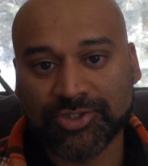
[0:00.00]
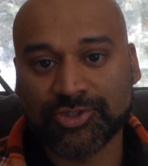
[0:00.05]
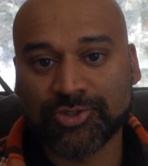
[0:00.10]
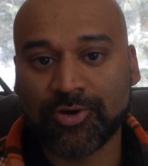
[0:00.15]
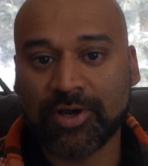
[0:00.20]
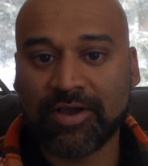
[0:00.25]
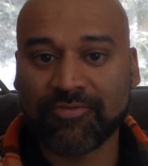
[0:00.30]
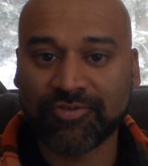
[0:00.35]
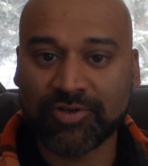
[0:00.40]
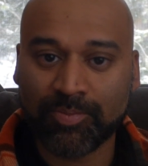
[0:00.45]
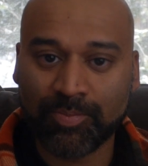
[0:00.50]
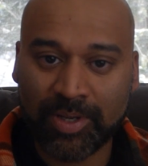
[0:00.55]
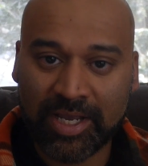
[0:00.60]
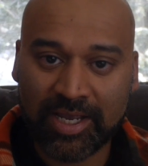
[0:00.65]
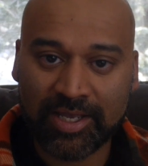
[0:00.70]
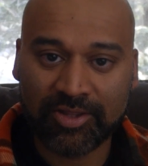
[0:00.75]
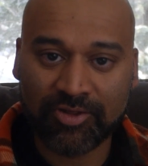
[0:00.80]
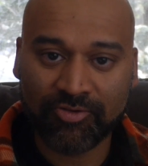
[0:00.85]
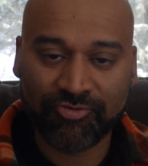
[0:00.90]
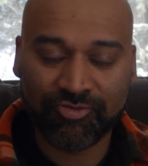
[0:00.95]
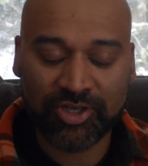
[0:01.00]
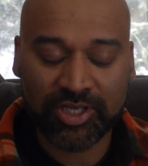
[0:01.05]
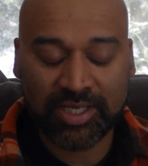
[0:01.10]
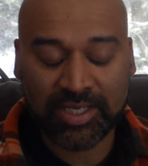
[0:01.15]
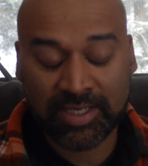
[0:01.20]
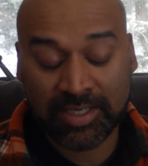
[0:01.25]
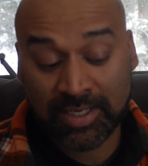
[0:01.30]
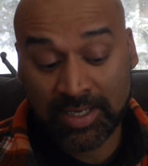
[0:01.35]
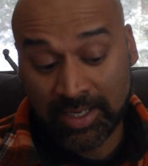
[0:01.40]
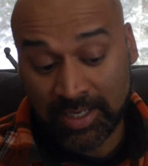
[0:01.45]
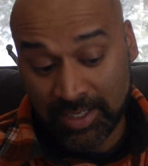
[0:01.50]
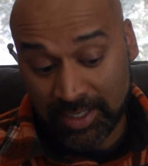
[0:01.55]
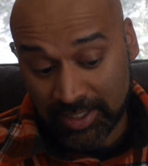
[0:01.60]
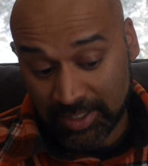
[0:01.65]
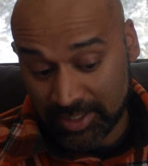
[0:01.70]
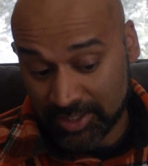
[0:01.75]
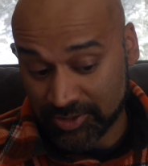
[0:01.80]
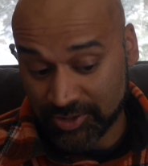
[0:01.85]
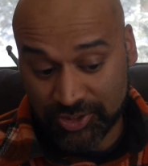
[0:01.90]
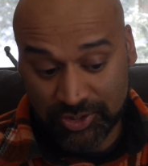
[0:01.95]
you'll have to pay the fee.
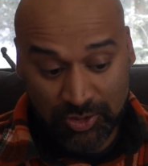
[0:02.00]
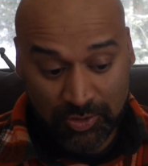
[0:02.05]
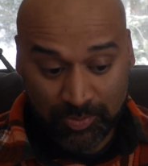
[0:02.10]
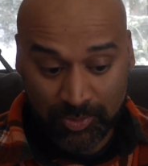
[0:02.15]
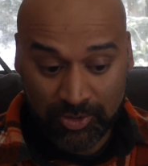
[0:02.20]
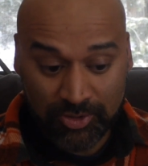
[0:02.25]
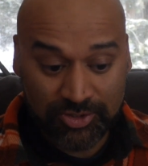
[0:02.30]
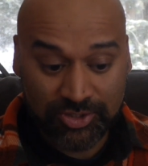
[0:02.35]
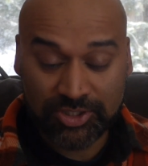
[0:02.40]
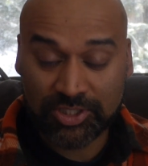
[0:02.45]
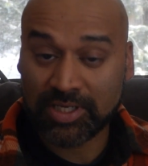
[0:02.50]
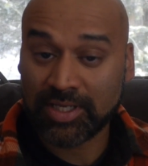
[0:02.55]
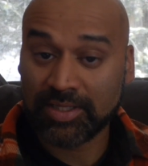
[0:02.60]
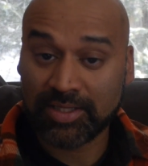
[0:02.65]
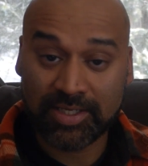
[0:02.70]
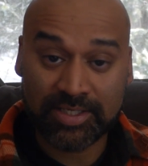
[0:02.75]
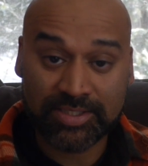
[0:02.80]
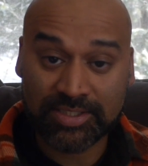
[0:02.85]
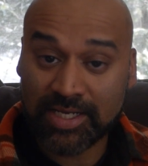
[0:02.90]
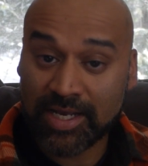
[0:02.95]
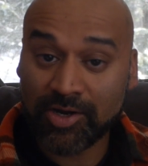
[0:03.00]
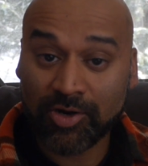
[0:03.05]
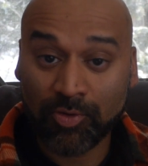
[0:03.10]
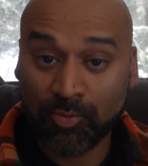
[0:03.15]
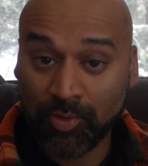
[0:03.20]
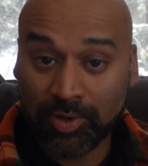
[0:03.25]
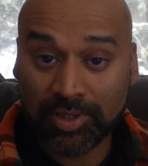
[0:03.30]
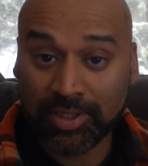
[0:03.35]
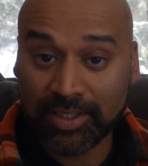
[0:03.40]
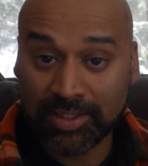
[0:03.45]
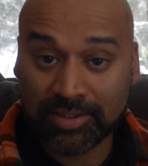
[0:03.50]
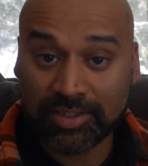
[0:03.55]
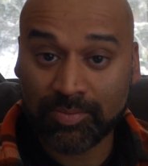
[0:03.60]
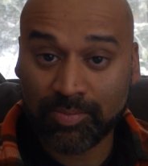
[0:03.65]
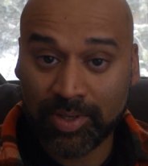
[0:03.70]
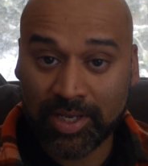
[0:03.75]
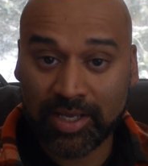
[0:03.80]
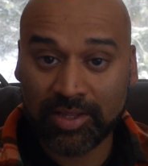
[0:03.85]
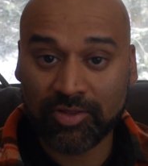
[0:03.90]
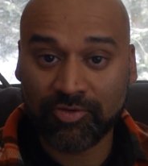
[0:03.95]
Consumers, they say, are willing to
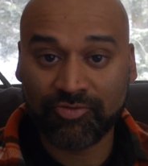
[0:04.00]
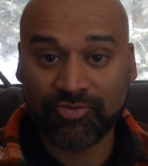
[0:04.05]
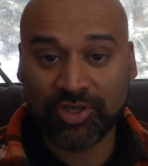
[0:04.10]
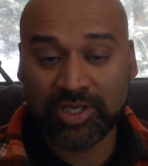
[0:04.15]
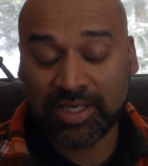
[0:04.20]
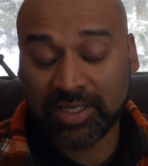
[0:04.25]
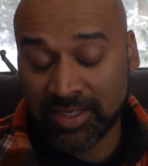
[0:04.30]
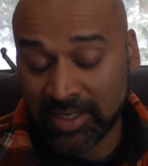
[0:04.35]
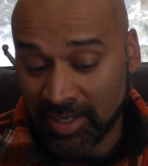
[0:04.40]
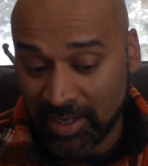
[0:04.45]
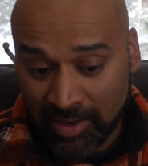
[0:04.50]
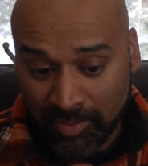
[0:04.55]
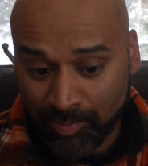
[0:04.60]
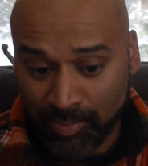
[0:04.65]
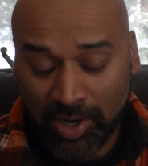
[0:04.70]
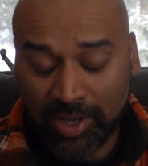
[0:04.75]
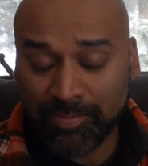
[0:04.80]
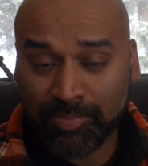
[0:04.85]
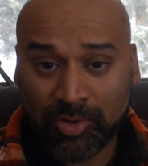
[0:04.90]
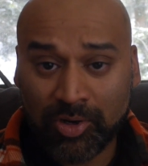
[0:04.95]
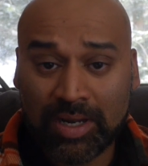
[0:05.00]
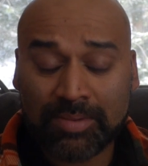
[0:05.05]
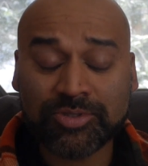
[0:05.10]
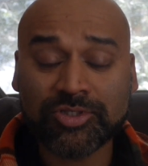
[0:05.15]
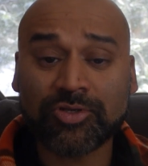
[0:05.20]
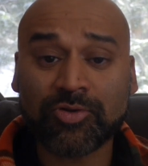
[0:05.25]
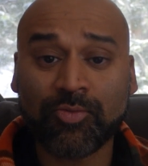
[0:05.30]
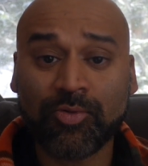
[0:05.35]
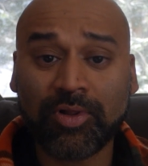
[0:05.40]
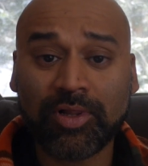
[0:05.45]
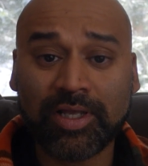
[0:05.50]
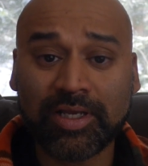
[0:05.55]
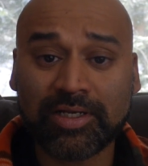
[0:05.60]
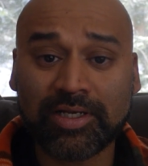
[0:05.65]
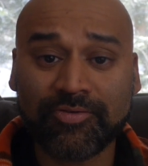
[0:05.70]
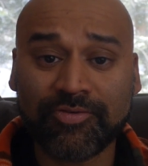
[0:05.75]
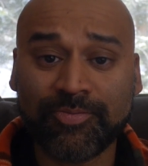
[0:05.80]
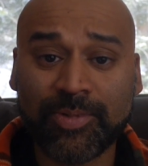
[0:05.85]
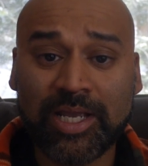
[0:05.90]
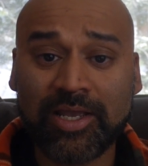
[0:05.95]
pay the fee, but perhaps they're willing
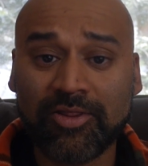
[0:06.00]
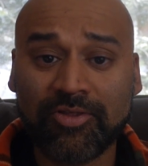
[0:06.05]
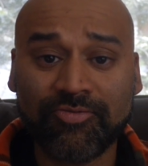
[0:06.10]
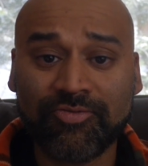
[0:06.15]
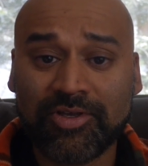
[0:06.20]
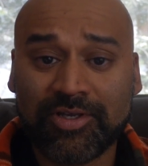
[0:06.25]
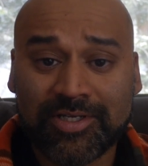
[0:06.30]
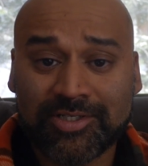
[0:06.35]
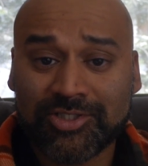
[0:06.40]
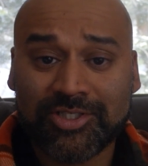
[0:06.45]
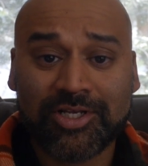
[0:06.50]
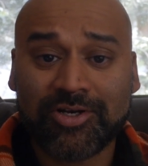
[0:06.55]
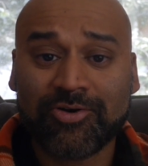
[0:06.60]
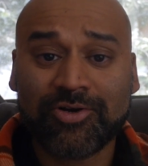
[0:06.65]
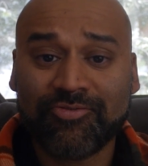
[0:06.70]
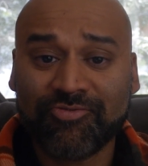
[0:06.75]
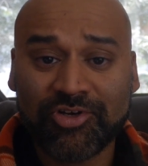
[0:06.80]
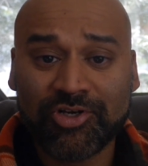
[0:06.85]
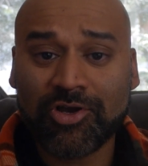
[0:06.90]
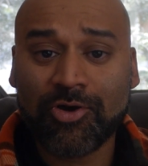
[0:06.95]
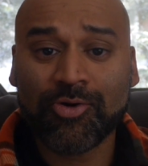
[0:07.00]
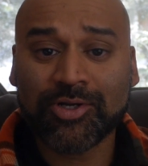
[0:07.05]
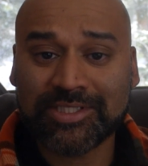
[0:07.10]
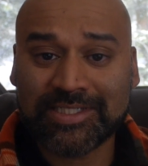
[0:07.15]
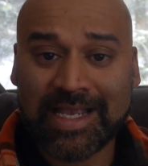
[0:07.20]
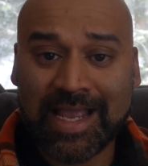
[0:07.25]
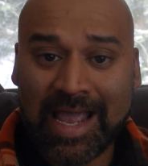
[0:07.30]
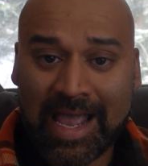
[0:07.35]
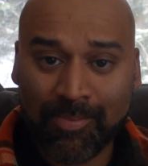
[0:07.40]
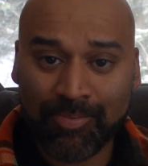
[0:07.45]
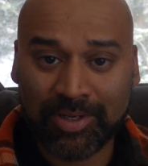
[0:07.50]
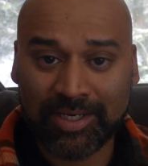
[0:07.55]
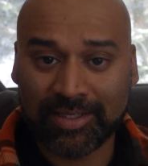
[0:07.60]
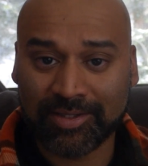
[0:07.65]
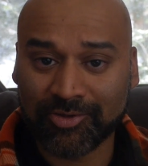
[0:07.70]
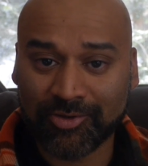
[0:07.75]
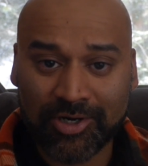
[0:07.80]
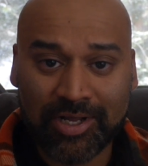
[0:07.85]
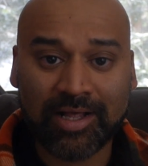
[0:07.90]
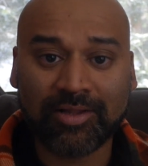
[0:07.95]
to pay the fee because they don't even know what's happening.
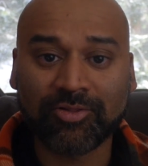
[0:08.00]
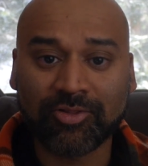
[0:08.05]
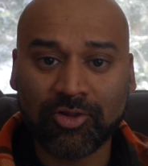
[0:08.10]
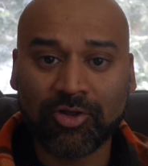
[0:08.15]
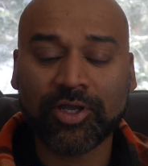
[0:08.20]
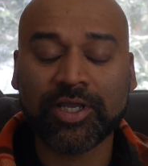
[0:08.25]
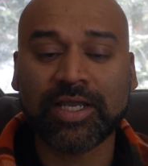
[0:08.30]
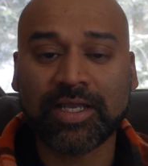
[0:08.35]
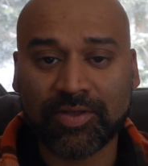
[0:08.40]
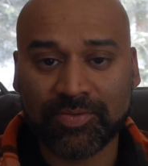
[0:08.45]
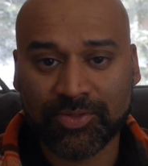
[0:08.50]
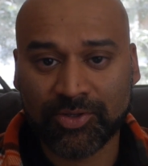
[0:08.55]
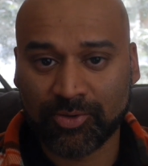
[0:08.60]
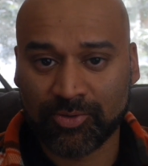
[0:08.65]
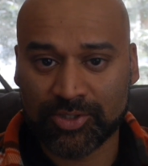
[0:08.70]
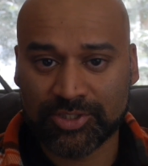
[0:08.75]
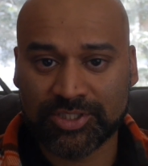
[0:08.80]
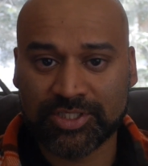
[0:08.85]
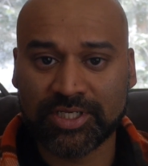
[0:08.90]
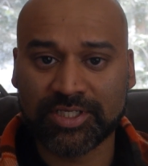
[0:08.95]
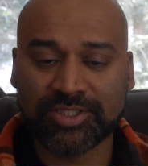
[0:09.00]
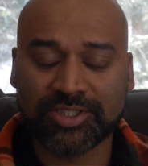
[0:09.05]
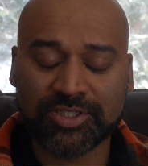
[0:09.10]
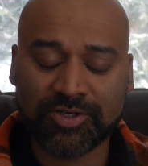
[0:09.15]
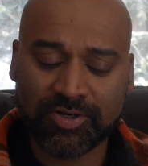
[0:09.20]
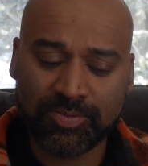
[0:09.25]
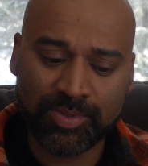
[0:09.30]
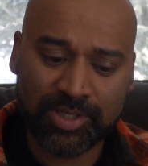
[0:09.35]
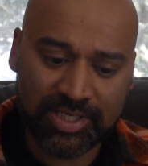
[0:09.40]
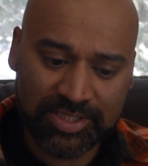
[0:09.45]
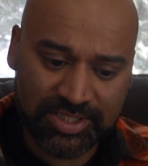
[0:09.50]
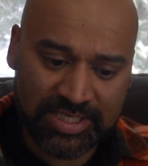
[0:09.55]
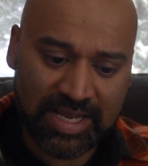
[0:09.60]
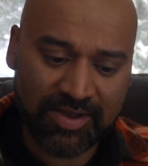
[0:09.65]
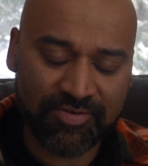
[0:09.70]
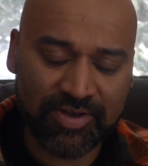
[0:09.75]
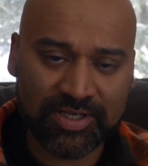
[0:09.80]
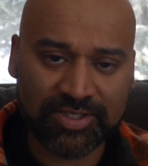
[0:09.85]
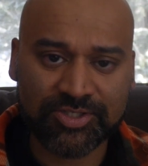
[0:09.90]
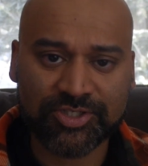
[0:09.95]
They're not looking at their receipts. So to be a
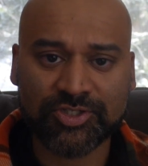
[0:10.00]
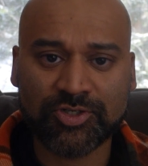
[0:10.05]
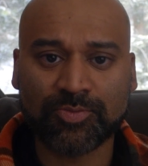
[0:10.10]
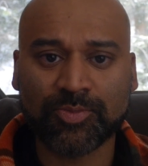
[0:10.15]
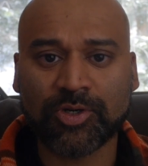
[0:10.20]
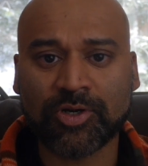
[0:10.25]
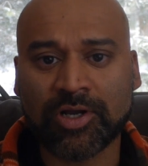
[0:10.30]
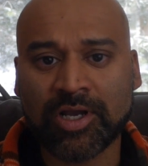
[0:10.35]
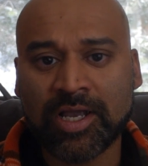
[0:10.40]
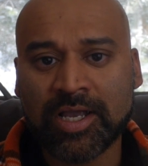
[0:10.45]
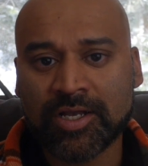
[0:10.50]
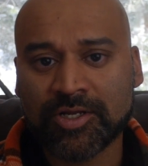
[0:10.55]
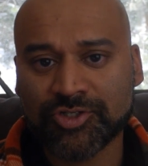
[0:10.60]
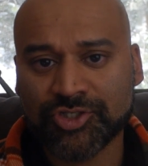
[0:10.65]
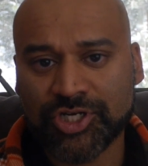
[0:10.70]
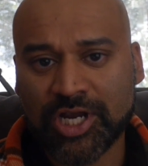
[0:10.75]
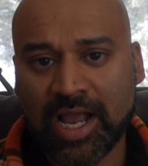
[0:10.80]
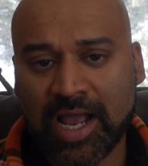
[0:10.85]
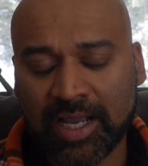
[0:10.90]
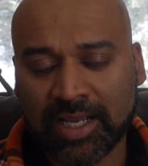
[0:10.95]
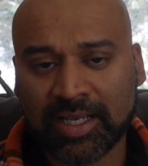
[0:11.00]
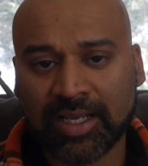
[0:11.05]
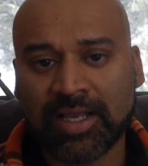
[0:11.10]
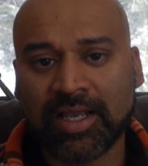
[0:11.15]
savvy consumer, check.